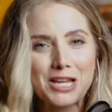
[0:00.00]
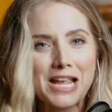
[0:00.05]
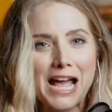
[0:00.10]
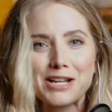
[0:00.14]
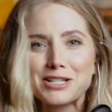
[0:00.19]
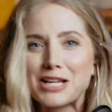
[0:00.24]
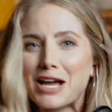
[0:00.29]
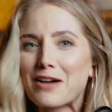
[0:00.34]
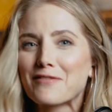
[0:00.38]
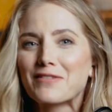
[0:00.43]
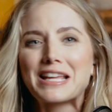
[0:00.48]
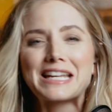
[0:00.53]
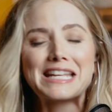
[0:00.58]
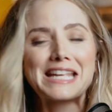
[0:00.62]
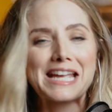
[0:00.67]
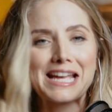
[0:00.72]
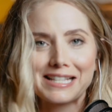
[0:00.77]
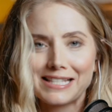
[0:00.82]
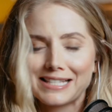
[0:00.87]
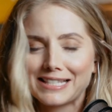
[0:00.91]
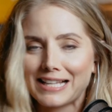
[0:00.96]
have any
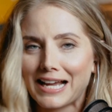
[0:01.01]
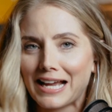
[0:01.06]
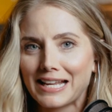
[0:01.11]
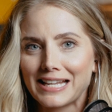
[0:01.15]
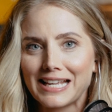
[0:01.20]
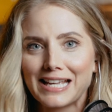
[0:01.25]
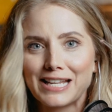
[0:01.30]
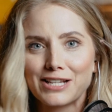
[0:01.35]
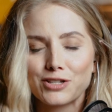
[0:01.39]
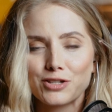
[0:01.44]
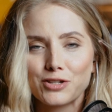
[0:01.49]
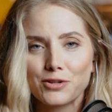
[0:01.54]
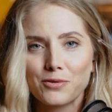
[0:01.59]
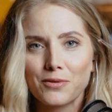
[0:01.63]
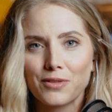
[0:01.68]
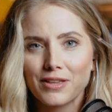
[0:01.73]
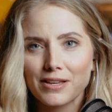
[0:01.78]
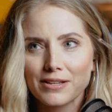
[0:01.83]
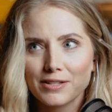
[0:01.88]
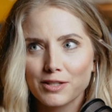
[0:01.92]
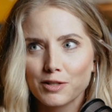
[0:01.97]
insight into
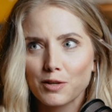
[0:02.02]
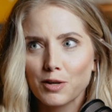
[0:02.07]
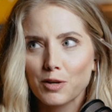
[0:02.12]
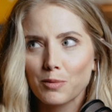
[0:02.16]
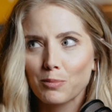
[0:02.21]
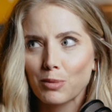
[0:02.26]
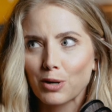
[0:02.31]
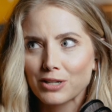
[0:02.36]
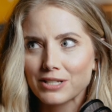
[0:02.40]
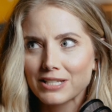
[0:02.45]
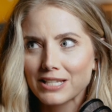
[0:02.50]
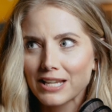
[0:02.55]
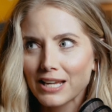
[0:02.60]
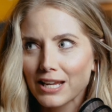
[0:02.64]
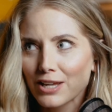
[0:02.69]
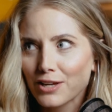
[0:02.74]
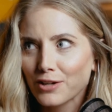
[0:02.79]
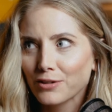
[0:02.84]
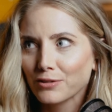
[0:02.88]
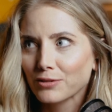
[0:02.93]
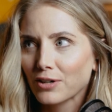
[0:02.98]
this
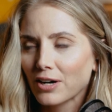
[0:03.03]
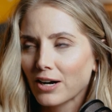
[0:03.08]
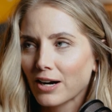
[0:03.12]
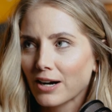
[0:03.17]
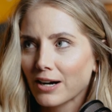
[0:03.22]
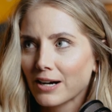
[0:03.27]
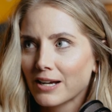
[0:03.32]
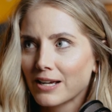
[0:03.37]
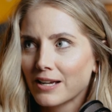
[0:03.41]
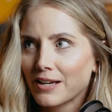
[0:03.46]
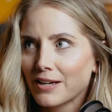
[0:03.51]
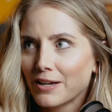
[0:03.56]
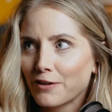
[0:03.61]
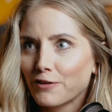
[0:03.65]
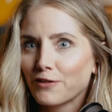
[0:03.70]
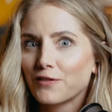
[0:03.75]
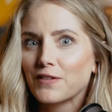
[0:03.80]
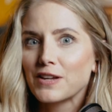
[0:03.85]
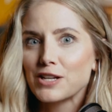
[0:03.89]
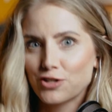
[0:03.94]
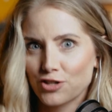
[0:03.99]
particular
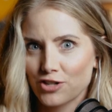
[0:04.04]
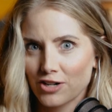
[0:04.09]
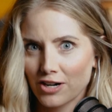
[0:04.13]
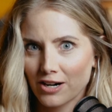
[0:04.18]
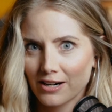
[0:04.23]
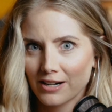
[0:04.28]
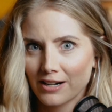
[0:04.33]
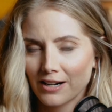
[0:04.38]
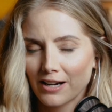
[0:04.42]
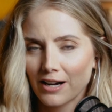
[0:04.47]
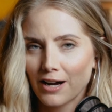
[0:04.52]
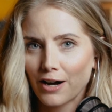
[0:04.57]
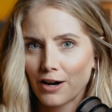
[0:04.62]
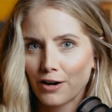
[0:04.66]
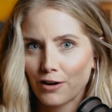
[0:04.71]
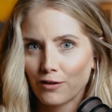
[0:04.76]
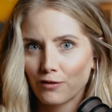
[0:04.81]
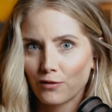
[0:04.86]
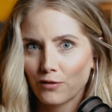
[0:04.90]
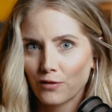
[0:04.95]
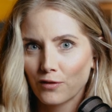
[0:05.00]
feature
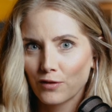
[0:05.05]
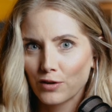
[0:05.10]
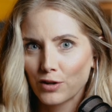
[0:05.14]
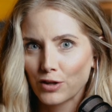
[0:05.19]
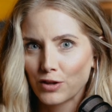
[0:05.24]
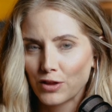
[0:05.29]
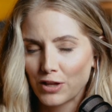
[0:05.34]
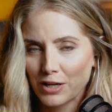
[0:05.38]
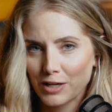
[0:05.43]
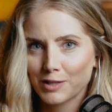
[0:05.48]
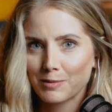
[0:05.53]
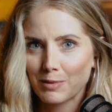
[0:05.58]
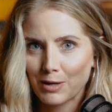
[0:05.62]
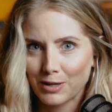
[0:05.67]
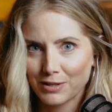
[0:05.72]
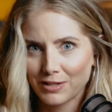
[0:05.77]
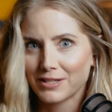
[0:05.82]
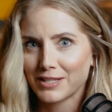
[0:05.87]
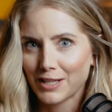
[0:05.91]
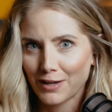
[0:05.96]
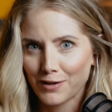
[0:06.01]
of the
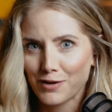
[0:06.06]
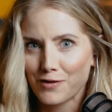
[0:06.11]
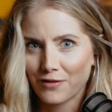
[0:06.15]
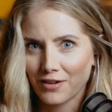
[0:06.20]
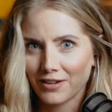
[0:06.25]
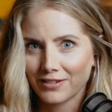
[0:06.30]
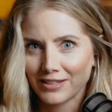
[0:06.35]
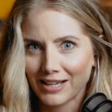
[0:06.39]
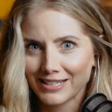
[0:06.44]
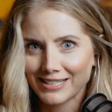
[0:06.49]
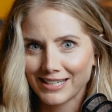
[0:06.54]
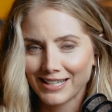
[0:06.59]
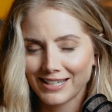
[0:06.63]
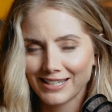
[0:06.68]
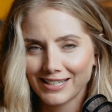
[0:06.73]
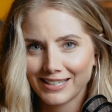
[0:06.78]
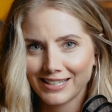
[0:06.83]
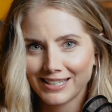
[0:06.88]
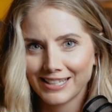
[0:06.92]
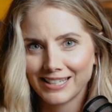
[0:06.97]
experiences that you've collected?